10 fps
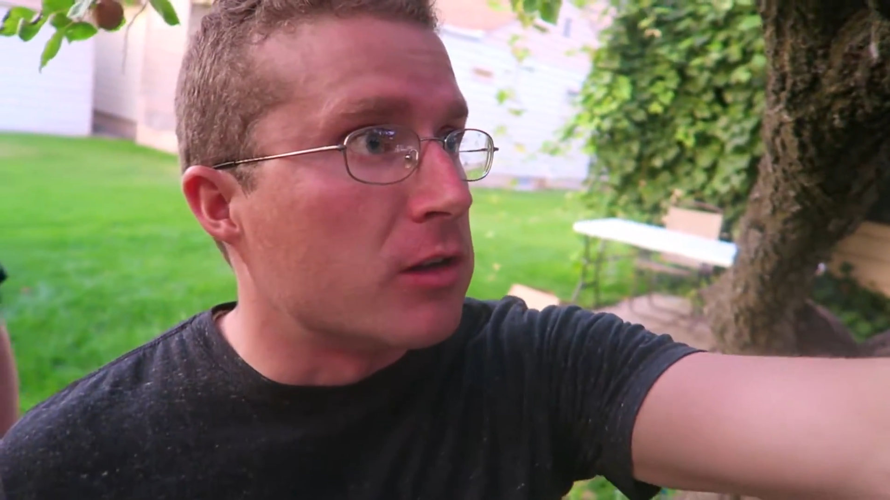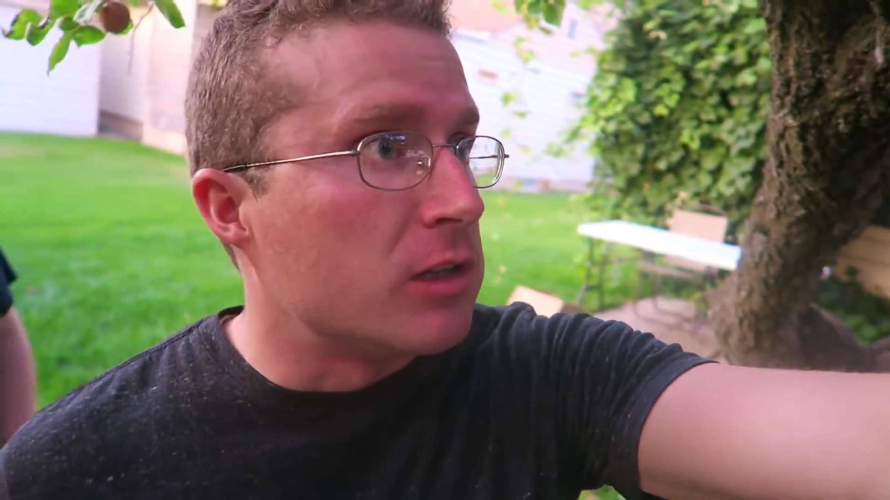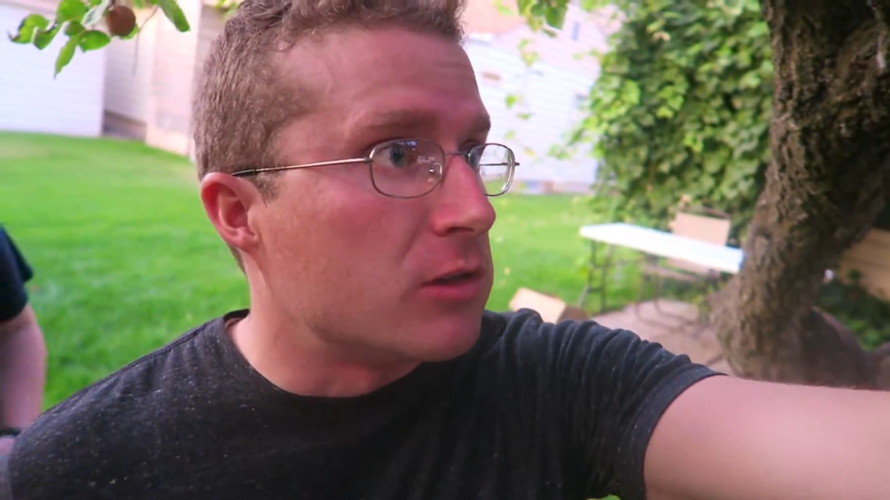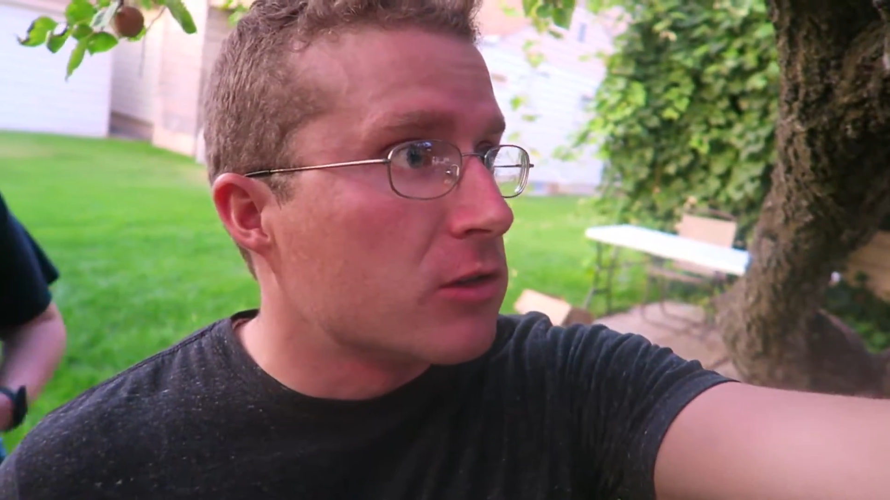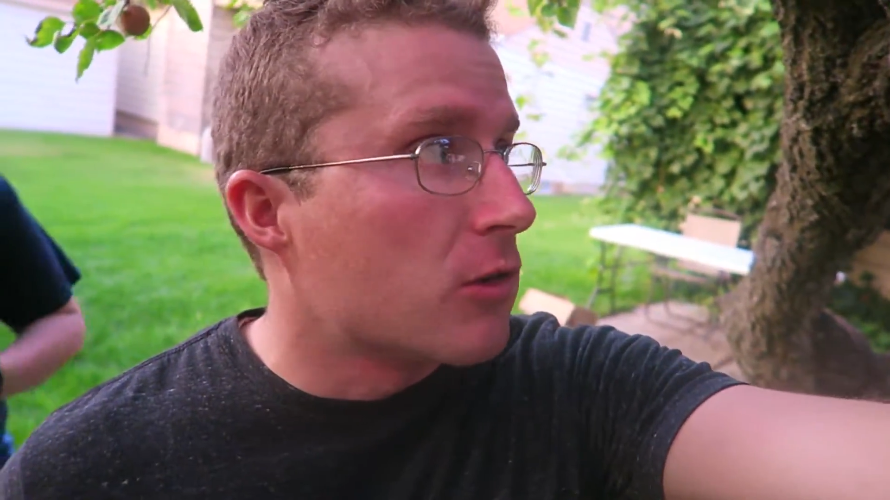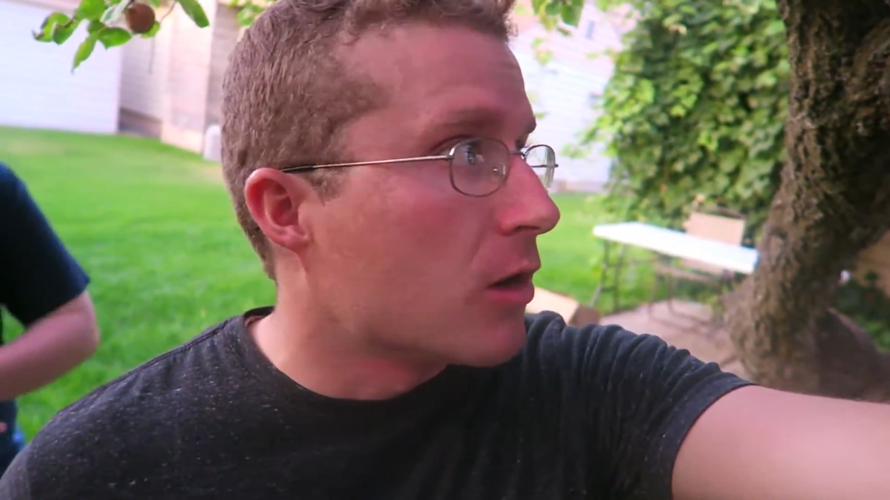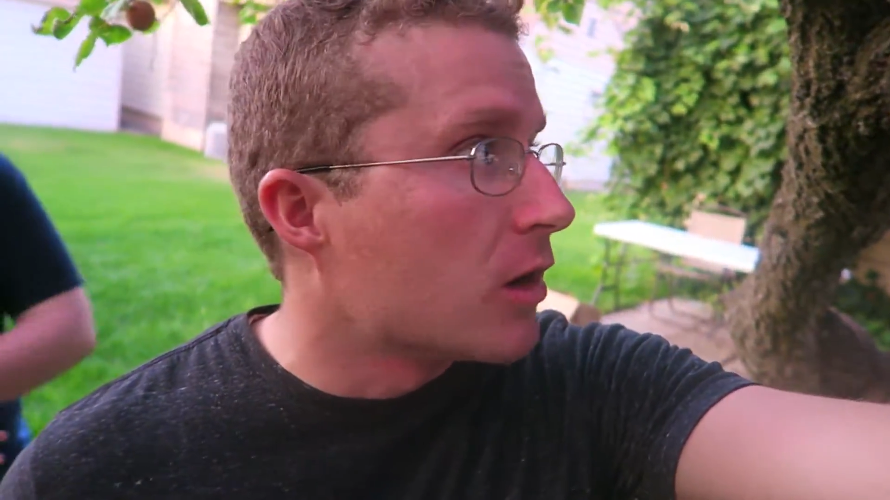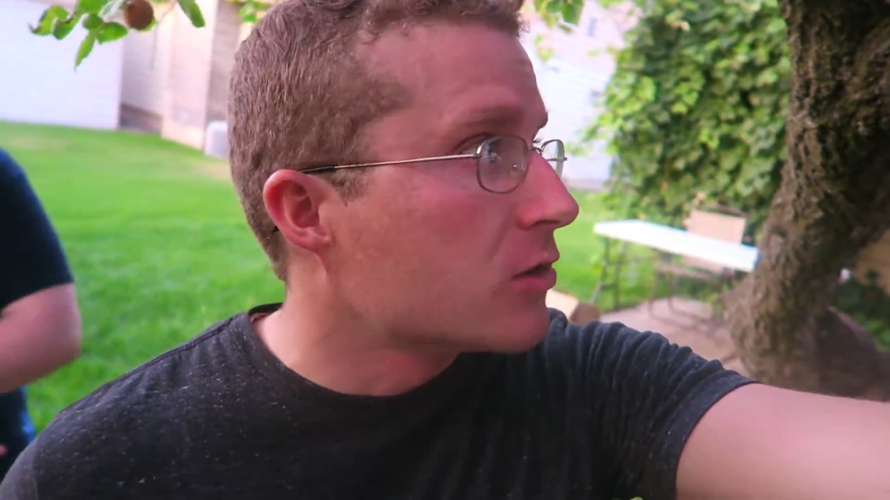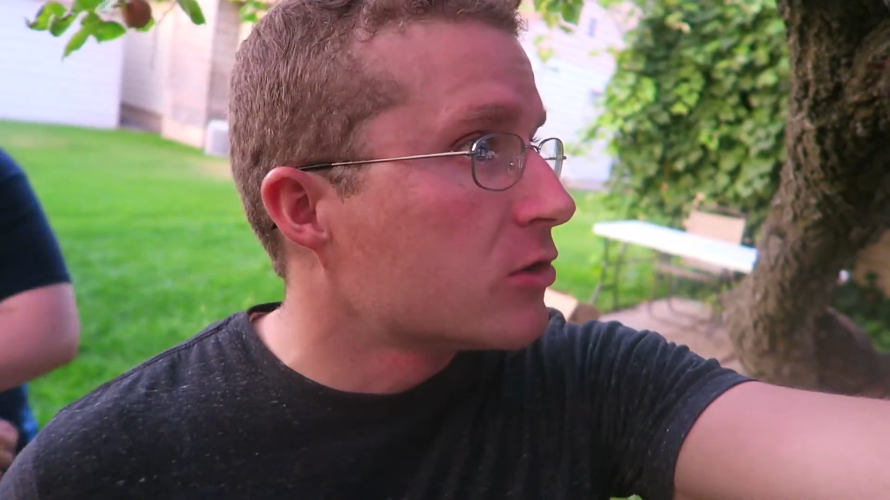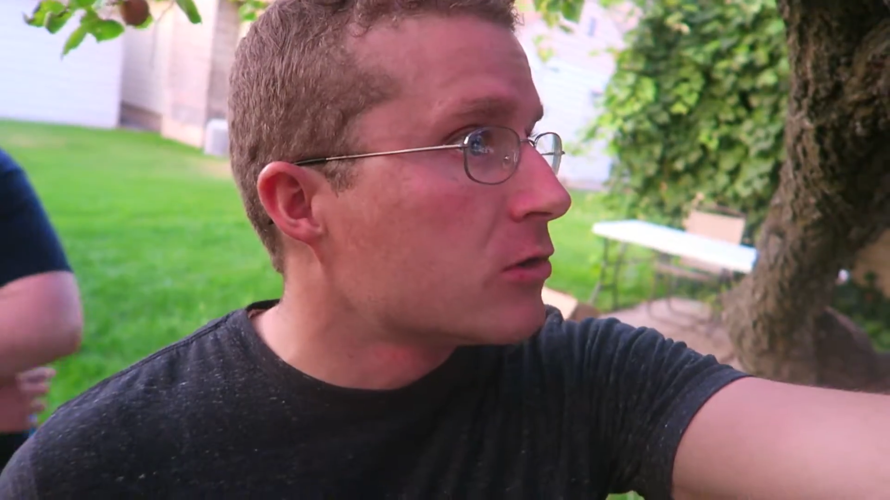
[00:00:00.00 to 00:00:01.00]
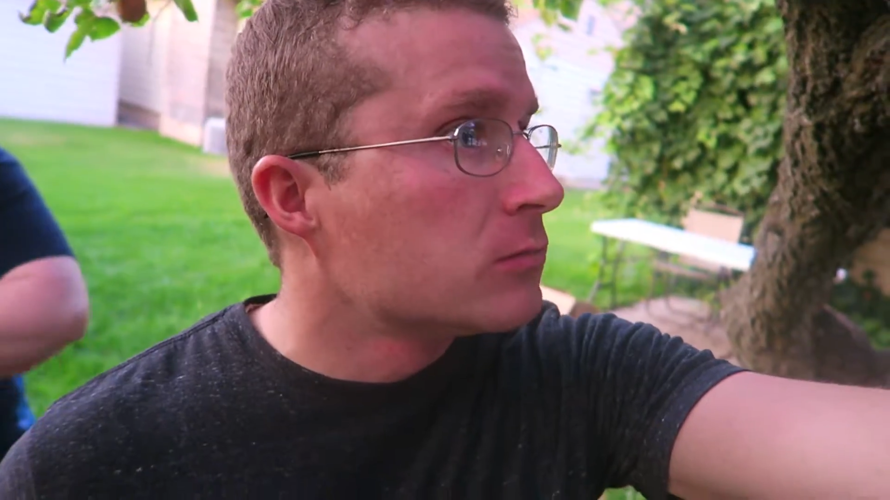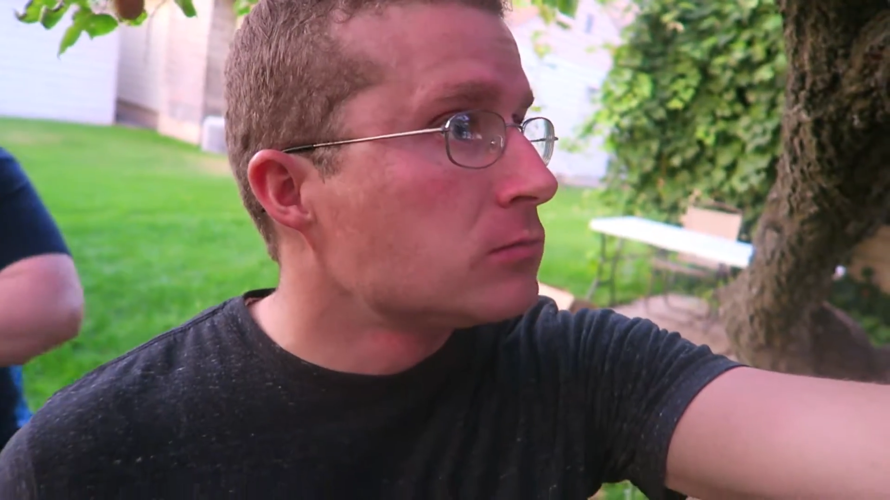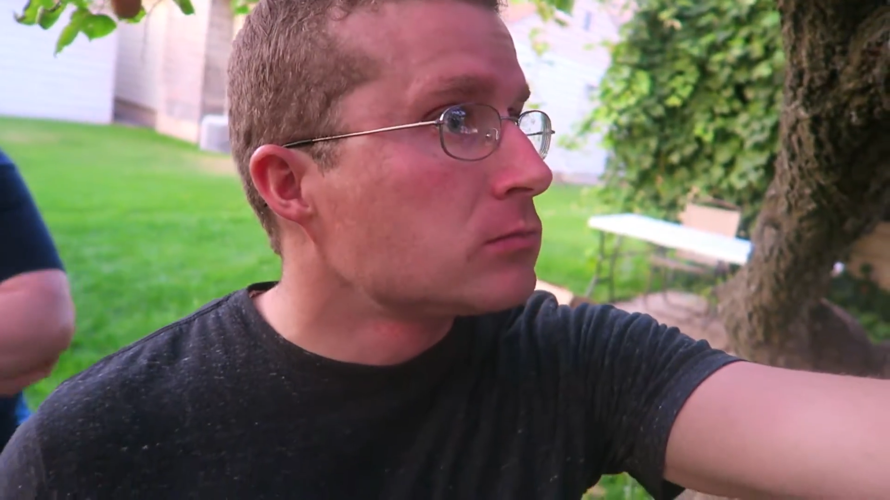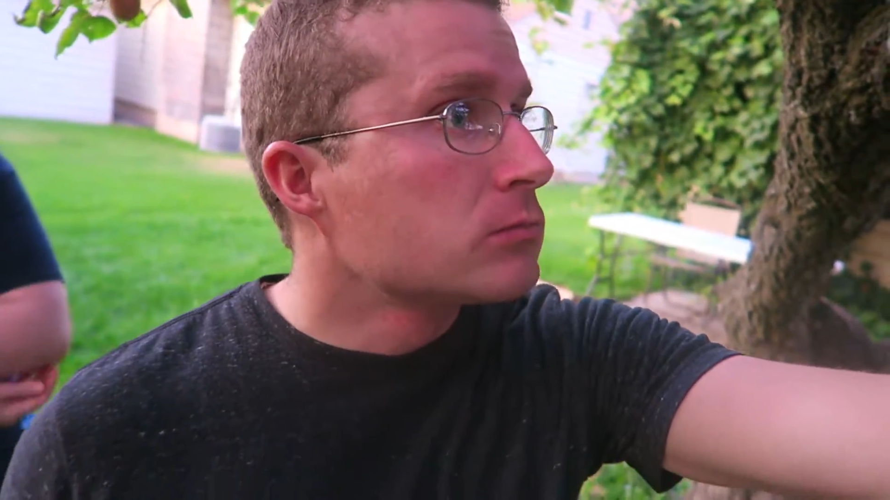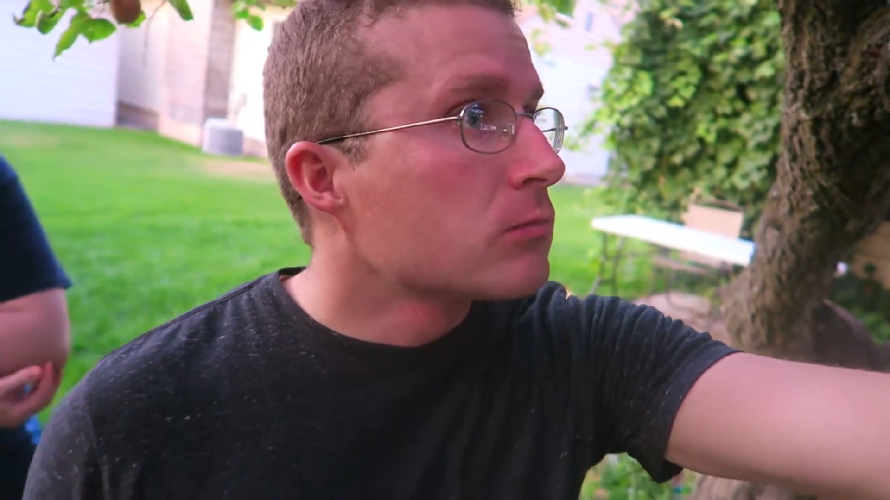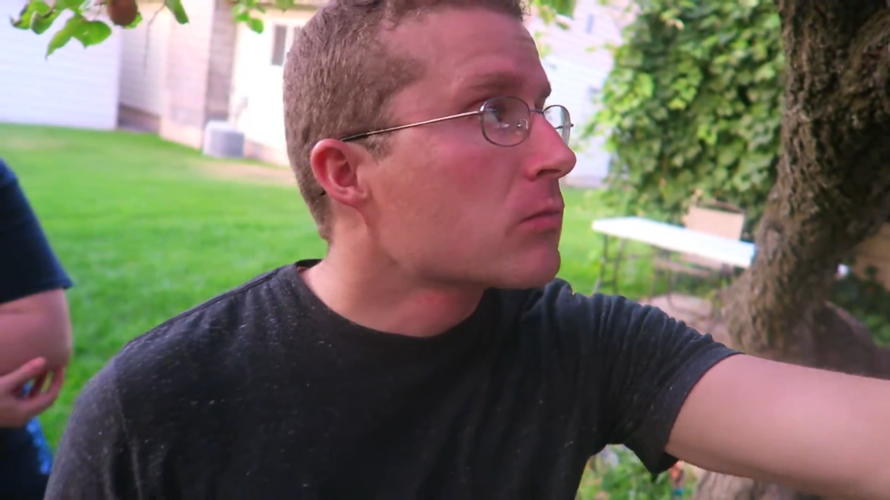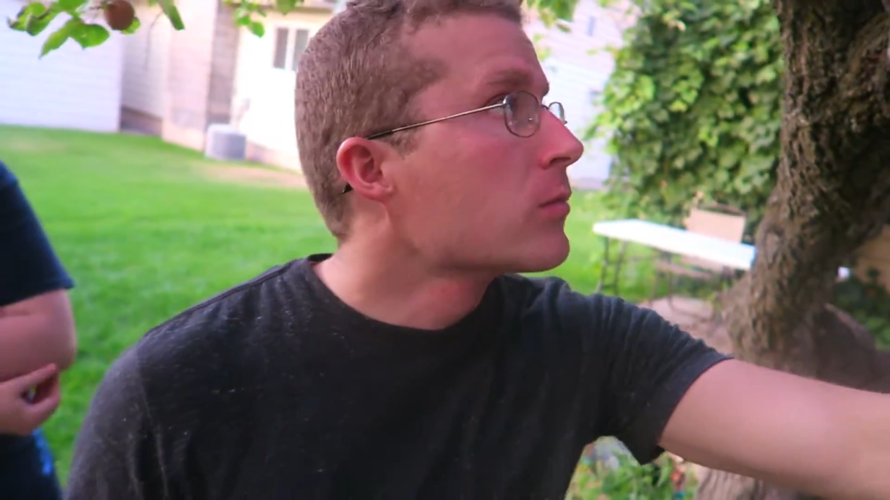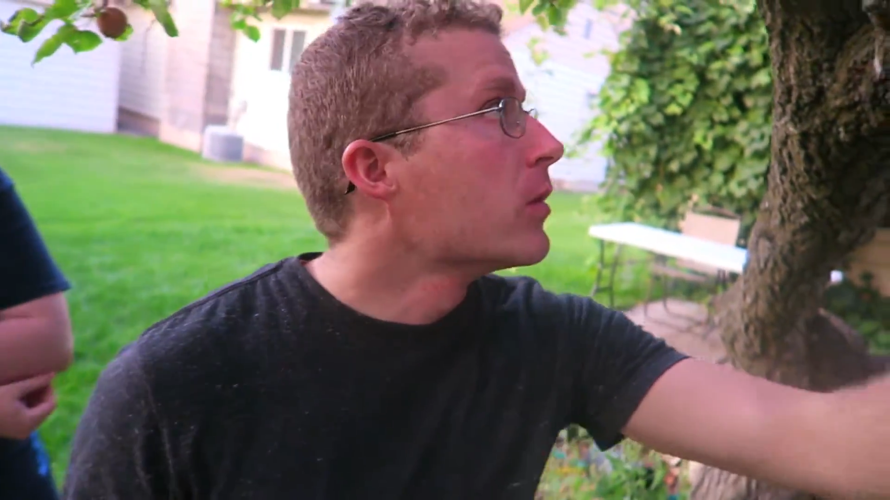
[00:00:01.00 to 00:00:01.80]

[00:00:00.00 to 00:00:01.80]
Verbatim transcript: and hit the garage. Mm-hmm.